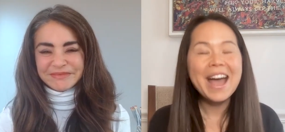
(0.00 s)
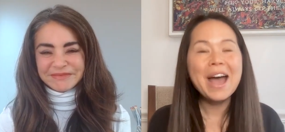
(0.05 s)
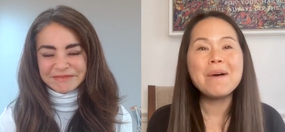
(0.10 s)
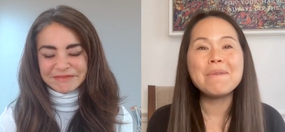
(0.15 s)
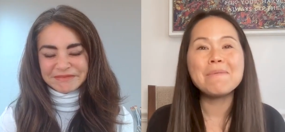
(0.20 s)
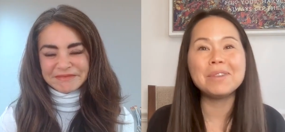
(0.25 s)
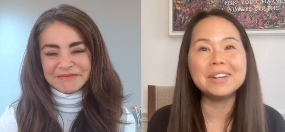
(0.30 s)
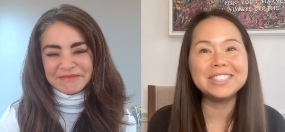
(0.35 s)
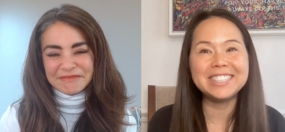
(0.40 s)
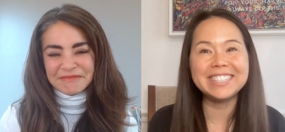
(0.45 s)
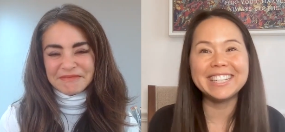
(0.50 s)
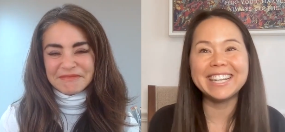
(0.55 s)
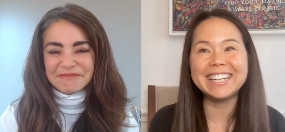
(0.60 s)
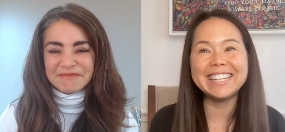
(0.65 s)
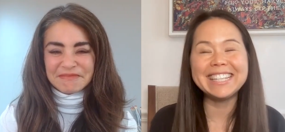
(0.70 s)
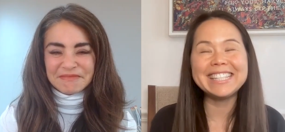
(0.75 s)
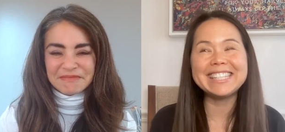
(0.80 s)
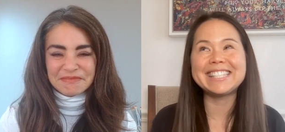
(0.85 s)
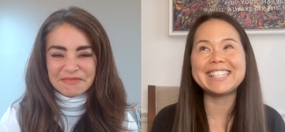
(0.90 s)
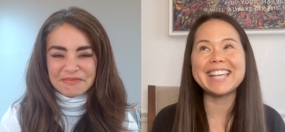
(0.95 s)
Speaker 1: which
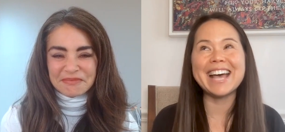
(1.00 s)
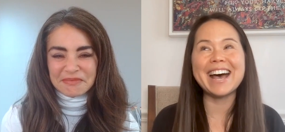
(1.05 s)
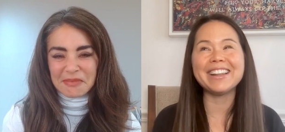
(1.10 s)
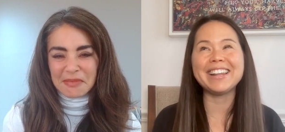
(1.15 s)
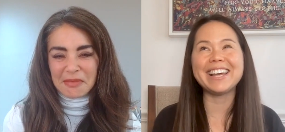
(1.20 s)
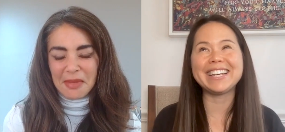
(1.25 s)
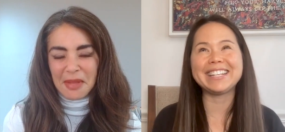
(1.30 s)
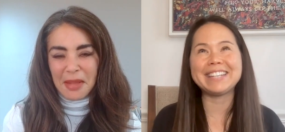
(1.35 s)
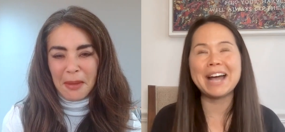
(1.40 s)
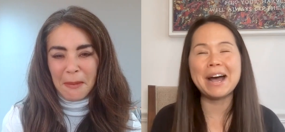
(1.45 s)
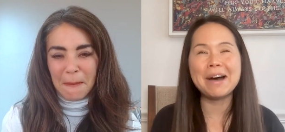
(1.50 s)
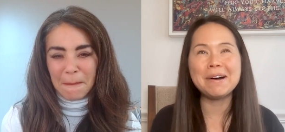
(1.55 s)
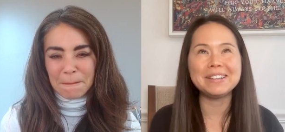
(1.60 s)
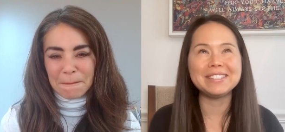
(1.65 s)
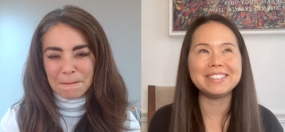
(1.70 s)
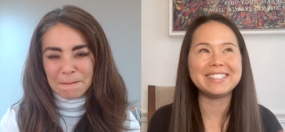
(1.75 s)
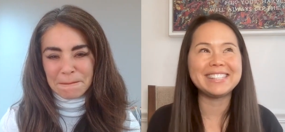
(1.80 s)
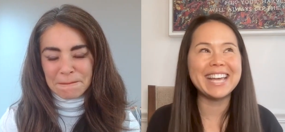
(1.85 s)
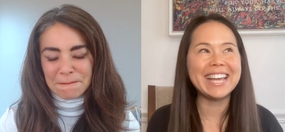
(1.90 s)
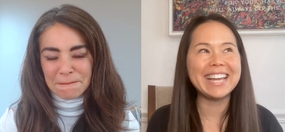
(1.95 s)
it's sad. Like now
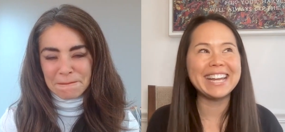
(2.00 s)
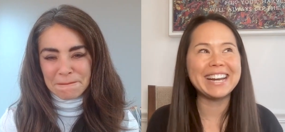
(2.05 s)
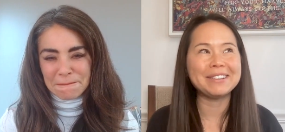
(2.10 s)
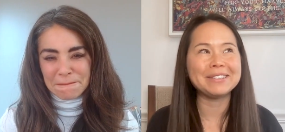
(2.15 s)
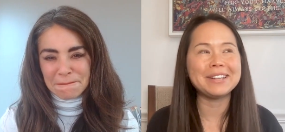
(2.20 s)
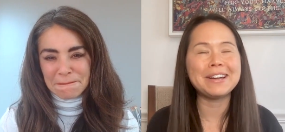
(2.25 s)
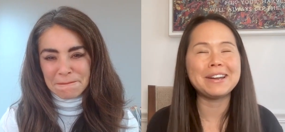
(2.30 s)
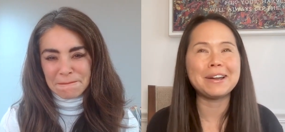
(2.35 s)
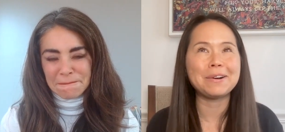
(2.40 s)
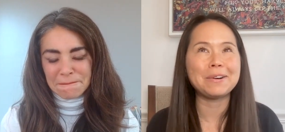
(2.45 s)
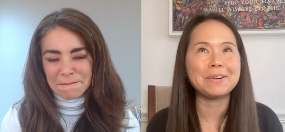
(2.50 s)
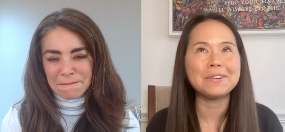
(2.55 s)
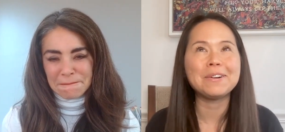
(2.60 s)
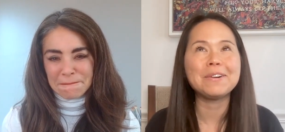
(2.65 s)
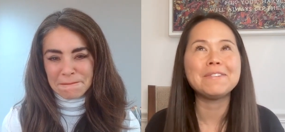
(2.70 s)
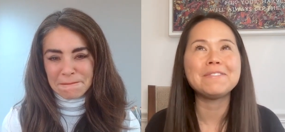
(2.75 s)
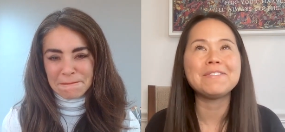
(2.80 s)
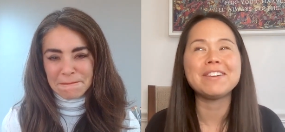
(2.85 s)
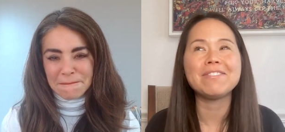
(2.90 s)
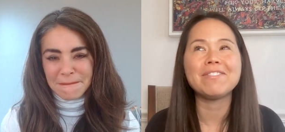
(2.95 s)
it's saying it out loud. I don't know
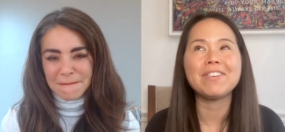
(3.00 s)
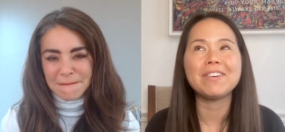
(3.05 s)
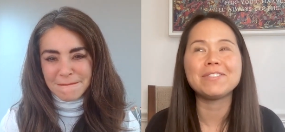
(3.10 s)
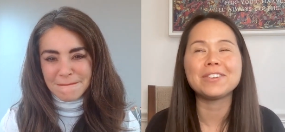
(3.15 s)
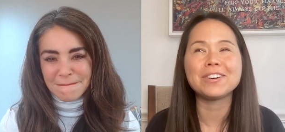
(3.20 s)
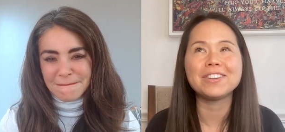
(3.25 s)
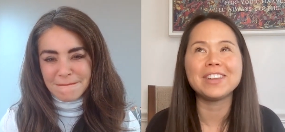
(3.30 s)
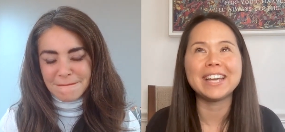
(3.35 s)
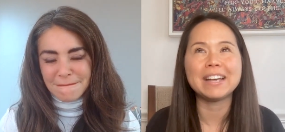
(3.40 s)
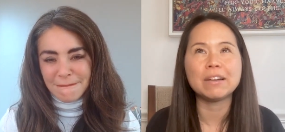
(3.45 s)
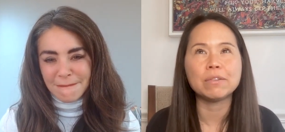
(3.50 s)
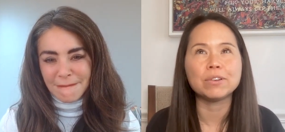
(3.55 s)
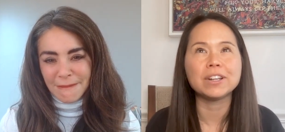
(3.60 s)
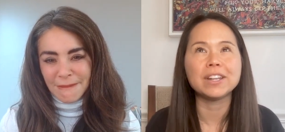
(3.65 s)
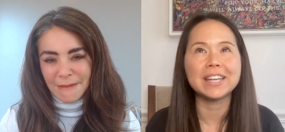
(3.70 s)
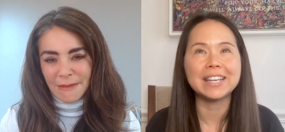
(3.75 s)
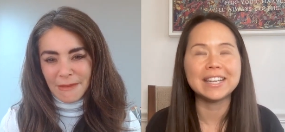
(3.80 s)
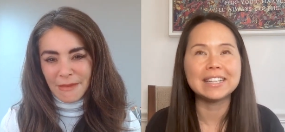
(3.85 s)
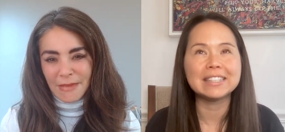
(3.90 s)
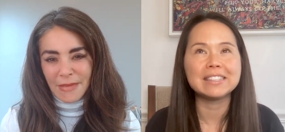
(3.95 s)
if I've ever like really,